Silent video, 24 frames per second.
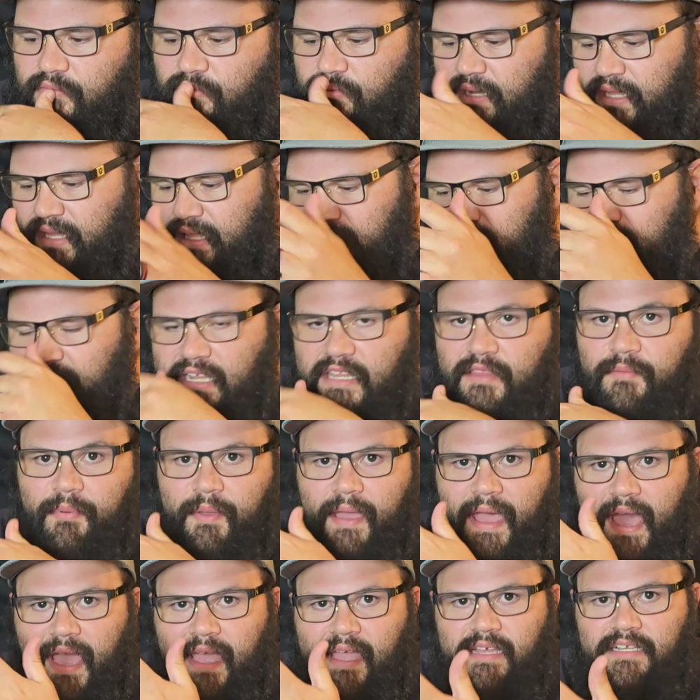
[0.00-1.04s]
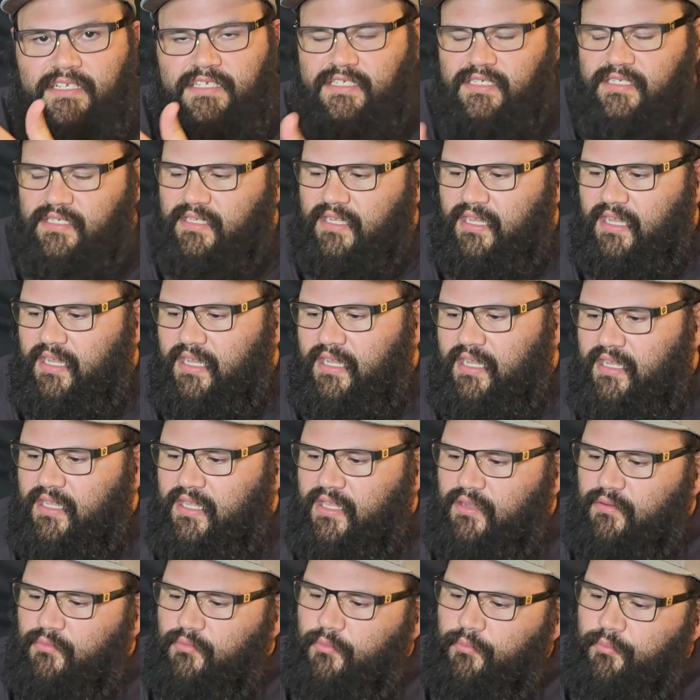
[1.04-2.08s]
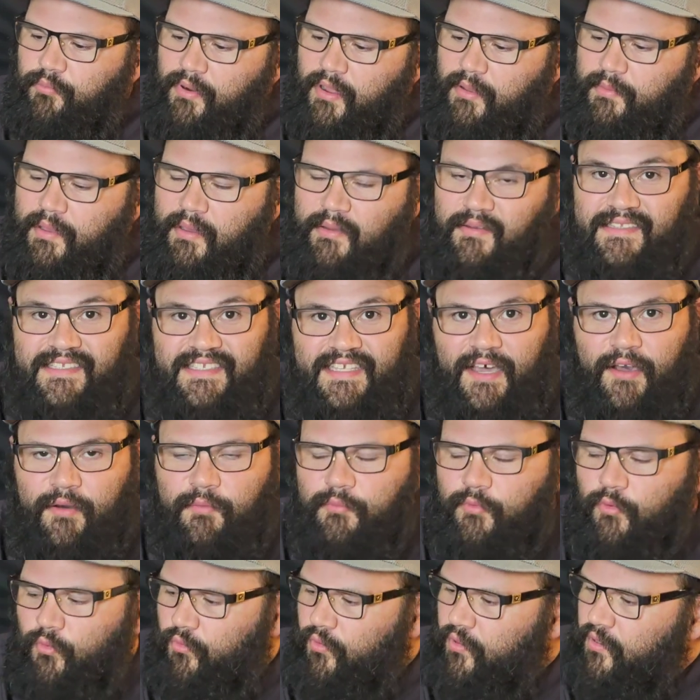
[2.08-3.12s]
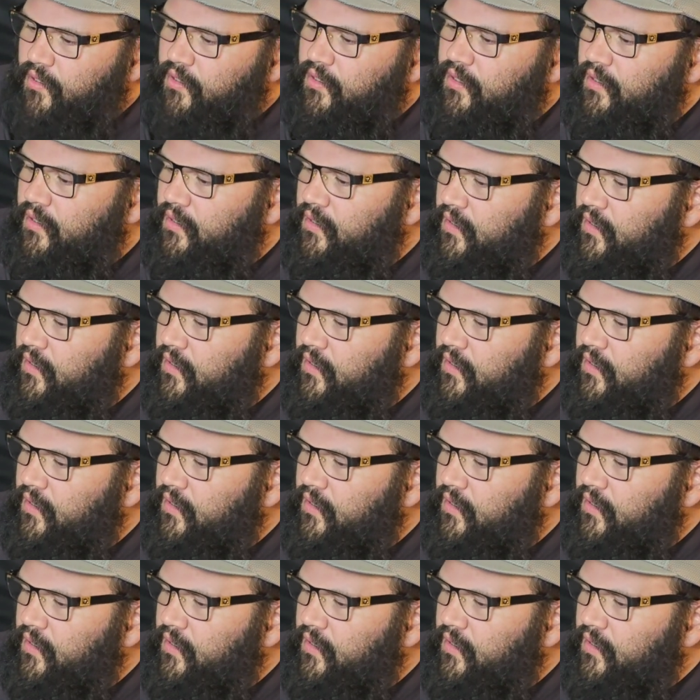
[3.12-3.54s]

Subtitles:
When I get out of the package, we'll probably be able to tell more.